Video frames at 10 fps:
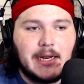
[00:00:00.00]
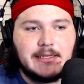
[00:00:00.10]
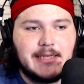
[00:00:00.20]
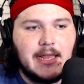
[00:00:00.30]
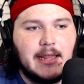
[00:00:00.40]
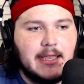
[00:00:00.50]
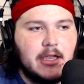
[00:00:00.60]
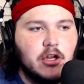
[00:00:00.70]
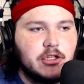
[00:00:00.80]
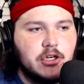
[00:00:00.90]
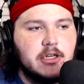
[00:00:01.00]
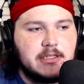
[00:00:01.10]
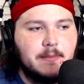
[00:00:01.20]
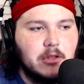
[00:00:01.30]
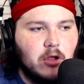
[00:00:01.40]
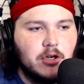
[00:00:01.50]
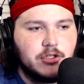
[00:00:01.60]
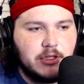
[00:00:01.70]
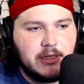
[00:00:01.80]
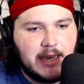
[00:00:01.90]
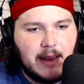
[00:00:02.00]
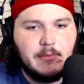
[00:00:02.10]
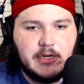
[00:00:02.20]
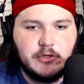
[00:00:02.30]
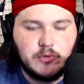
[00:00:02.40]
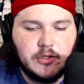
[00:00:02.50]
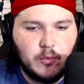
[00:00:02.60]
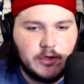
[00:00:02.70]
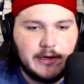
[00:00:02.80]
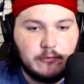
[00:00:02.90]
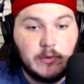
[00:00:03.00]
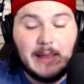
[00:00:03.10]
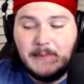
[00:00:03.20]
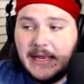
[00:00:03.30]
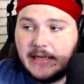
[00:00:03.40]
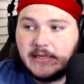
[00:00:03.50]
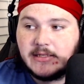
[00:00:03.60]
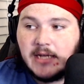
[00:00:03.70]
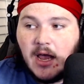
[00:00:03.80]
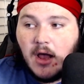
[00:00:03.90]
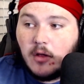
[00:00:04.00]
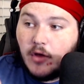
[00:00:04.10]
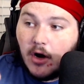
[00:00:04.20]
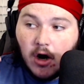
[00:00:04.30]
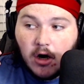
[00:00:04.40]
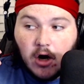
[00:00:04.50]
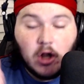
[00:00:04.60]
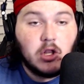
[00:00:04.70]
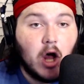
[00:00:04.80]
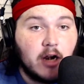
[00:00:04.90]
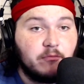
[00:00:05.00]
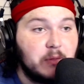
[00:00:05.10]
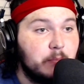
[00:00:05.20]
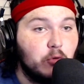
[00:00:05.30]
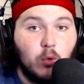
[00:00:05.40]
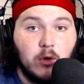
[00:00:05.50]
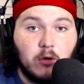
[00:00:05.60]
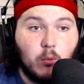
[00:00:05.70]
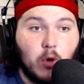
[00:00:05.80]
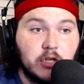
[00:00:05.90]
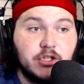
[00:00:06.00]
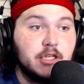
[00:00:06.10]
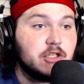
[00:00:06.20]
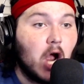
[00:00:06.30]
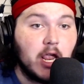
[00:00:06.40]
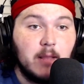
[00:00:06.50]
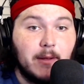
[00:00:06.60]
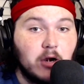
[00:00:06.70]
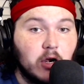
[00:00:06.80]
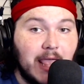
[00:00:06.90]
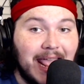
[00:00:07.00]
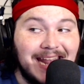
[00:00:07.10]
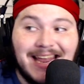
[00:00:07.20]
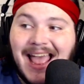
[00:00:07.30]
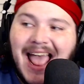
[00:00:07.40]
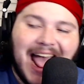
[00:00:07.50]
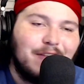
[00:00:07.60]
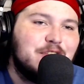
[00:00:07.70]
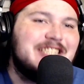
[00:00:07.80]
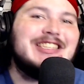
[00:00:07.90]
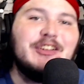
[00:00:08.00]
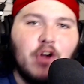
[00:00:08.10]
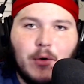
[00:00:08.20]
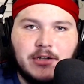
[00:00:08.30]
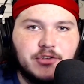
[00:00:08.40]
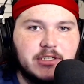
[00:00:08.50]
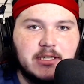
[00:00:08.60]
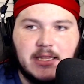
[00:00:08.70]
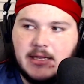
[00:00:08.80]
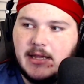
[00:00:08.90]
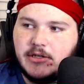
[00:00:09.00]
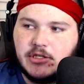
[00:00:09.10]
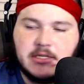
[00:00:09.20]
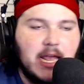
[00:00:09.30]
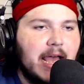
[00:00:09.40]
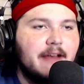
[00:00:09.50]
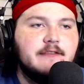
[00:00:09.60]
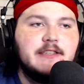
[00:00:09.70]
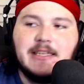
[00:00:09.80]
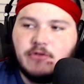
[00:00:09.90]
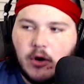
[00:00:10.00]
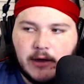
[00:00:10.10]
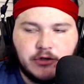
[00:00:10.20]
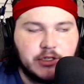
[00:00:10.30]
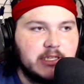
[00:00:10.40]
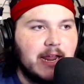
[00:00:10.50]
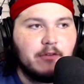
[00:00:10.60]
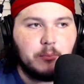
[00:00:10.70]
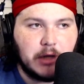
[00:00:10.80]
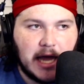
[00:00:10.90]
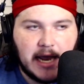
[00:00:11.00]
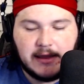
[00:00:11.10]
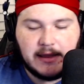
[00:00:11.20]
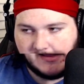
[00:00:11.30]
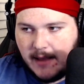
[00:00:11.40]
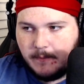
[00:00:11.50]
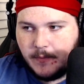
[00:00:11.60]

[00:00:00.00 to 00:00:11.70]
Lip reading: say like it could have turned into something larger than the game that is World of Warcraft, what I mean is there are a lot of people who are watching and talking about Arcane, have zero interest in League of Legends, have zero interest in ever playing the game,